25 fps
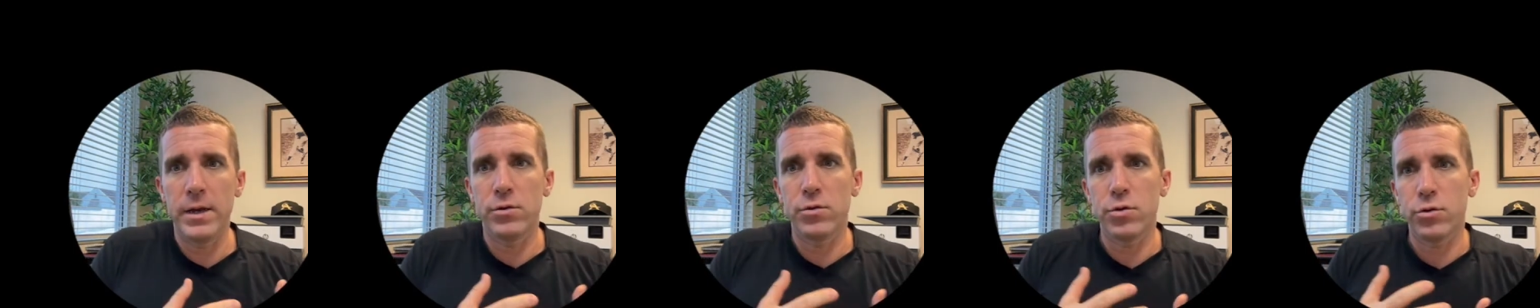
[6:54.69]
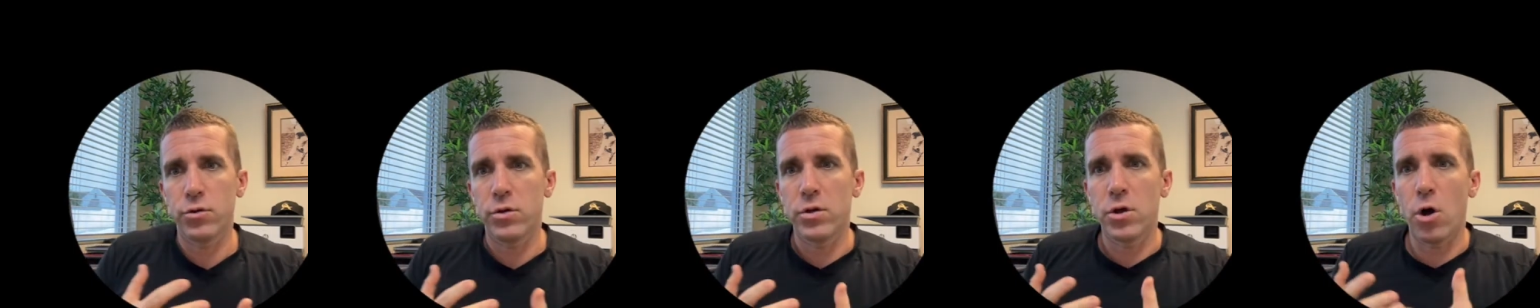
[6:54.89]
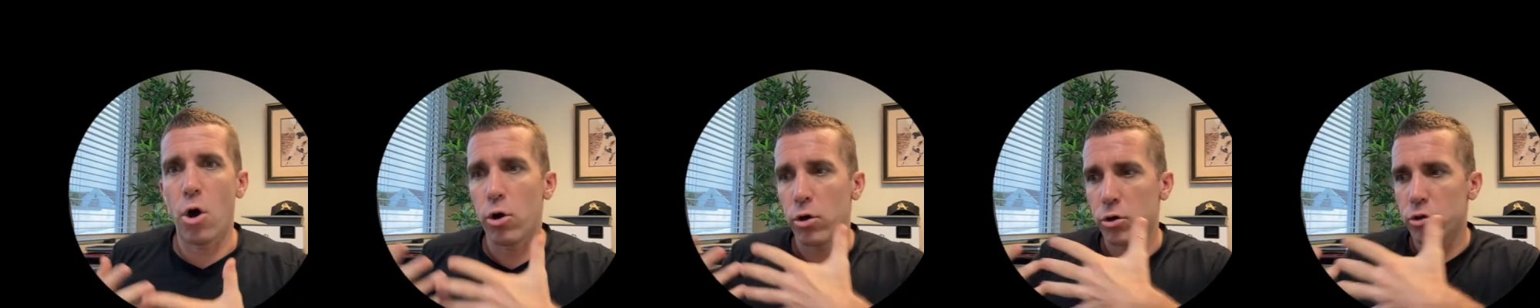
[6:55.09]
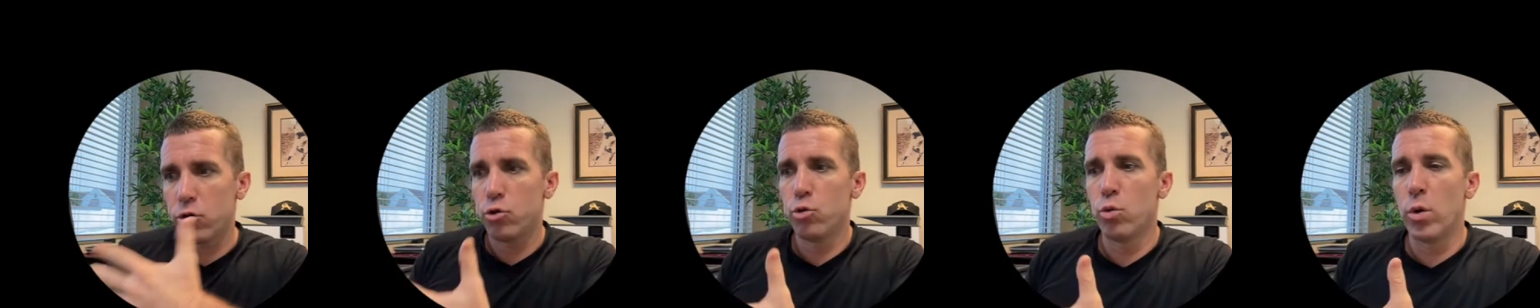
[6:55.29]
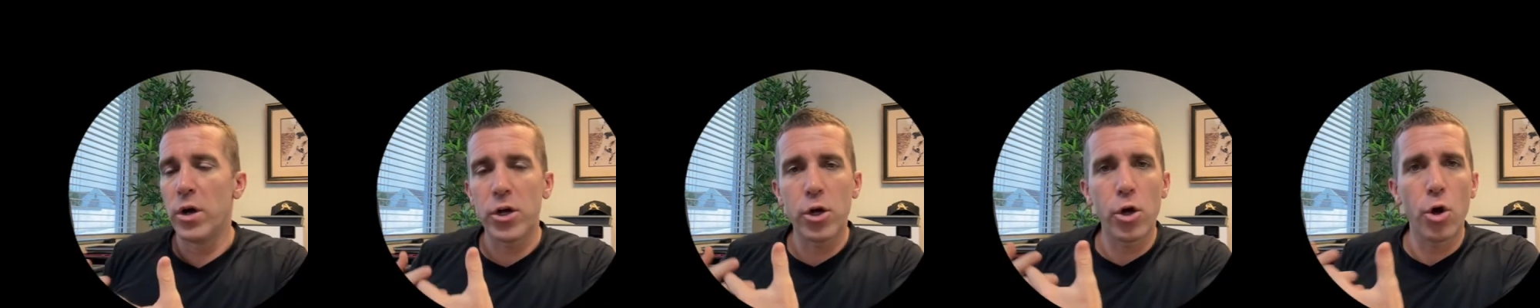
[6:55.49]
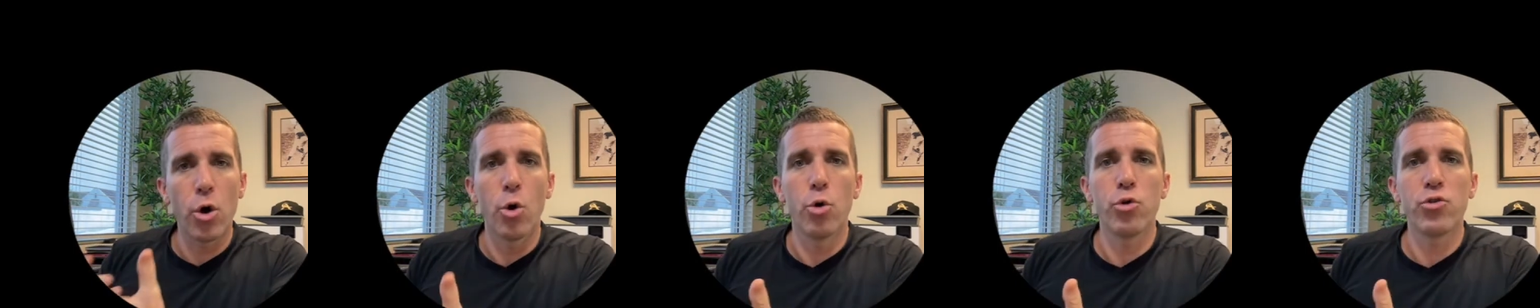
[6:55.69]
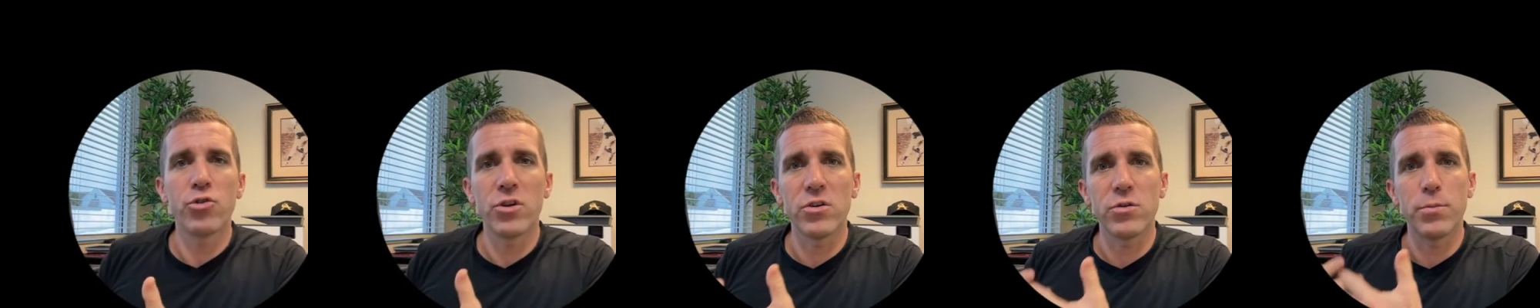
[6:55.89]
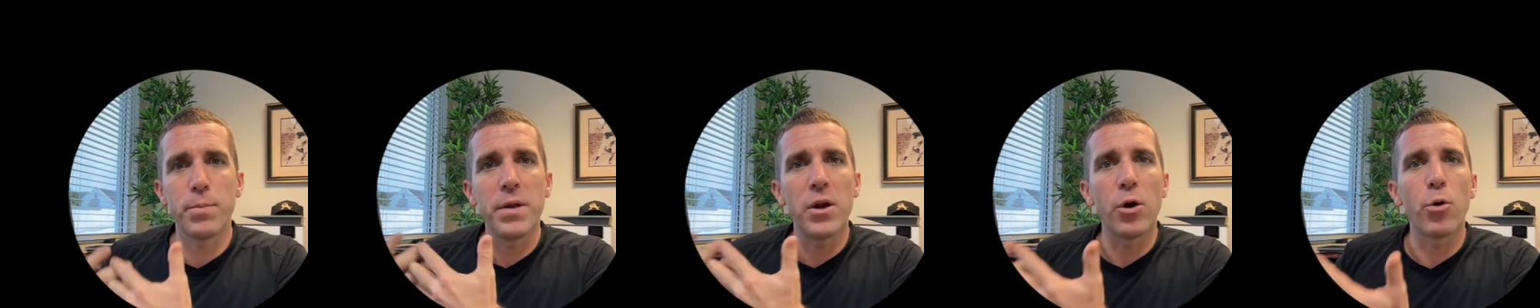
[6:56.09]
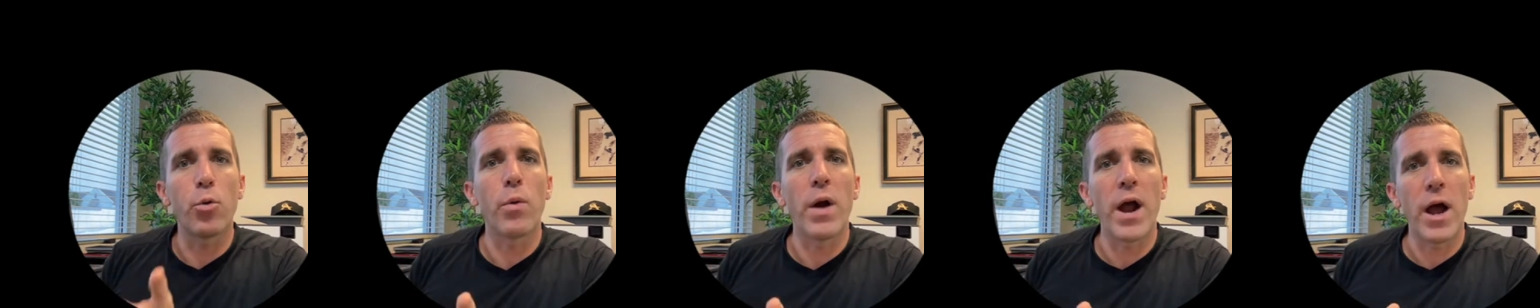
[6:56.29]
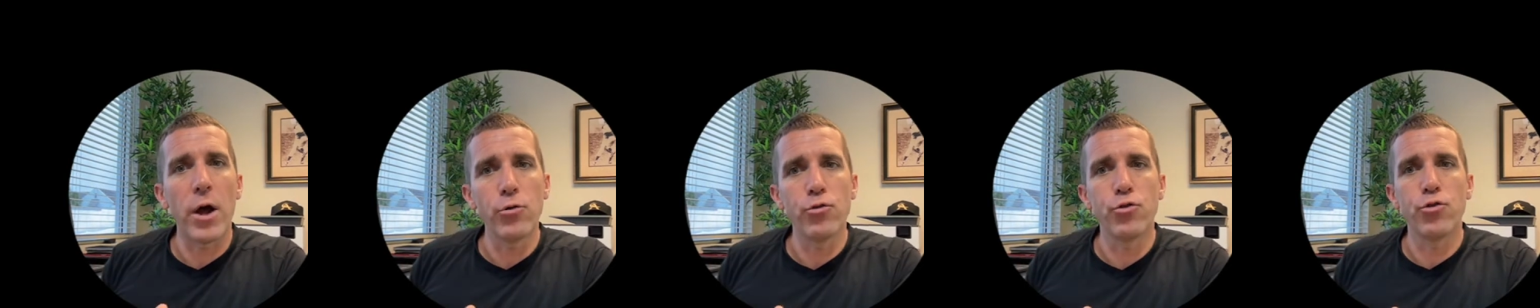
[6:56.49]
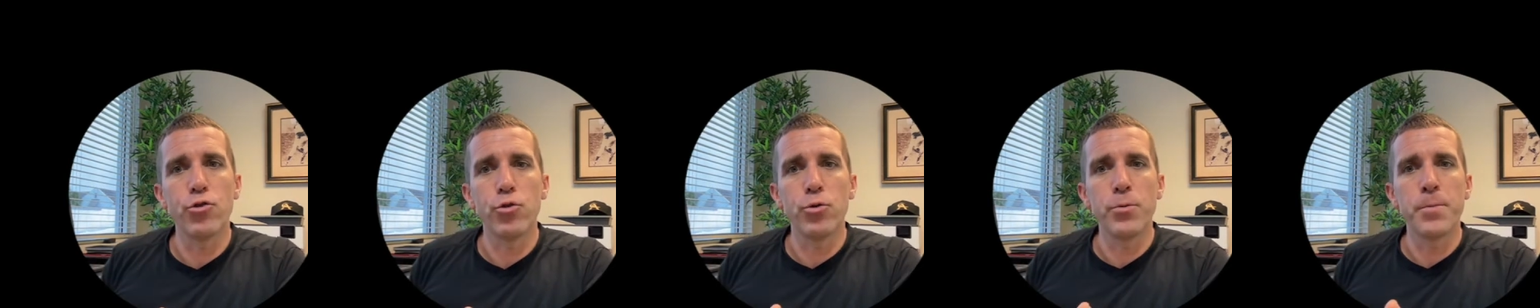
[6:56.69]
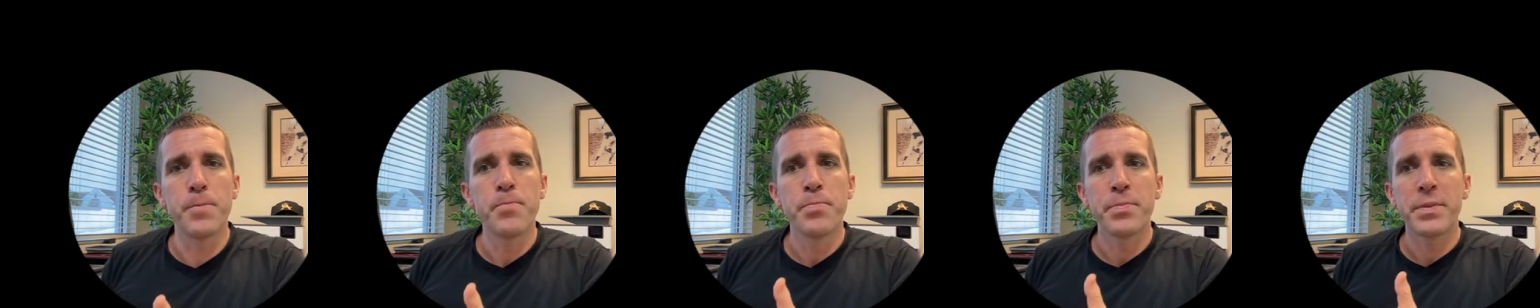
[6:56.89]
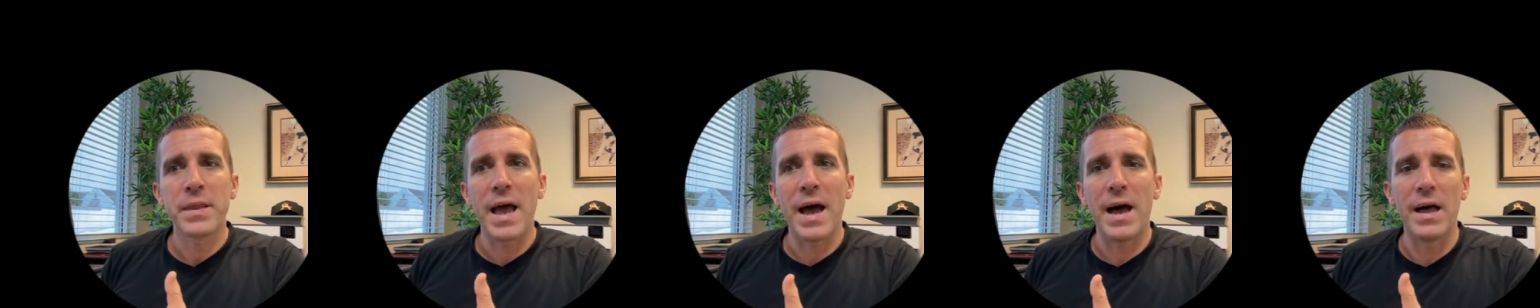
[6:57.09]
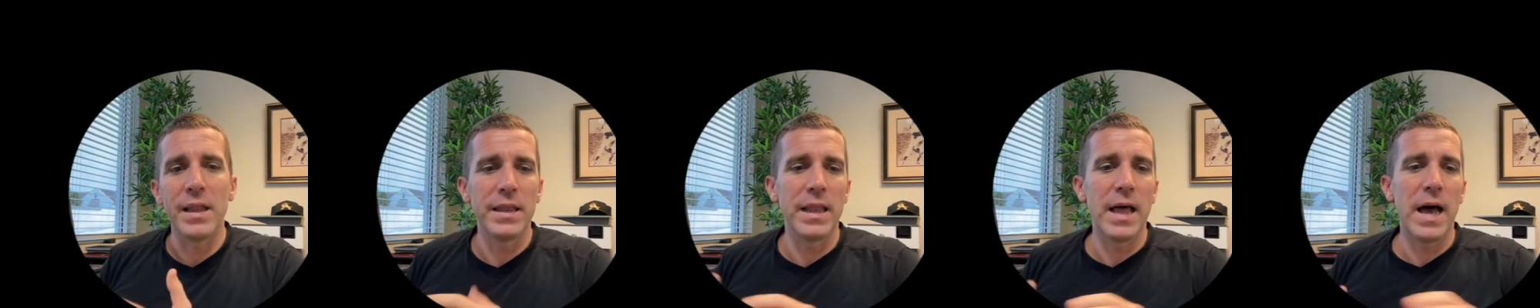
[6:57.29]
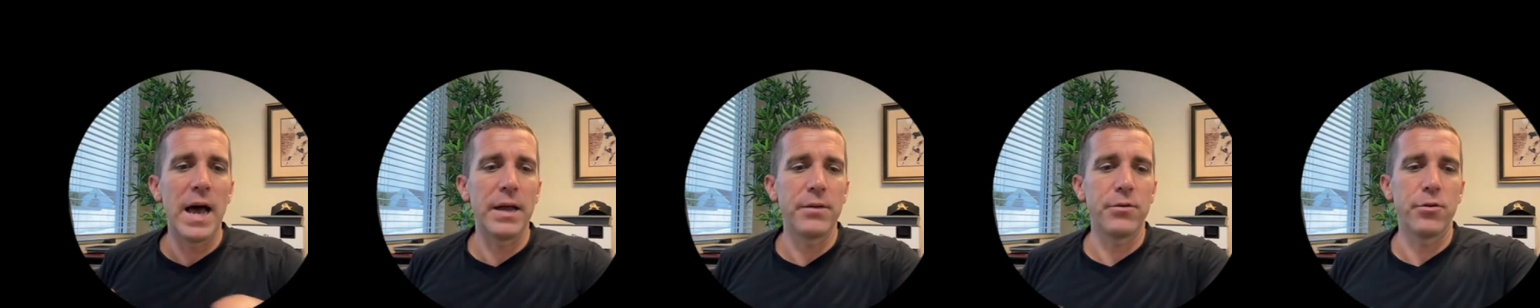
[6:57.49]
to talk to a coach that's been around you a lot, all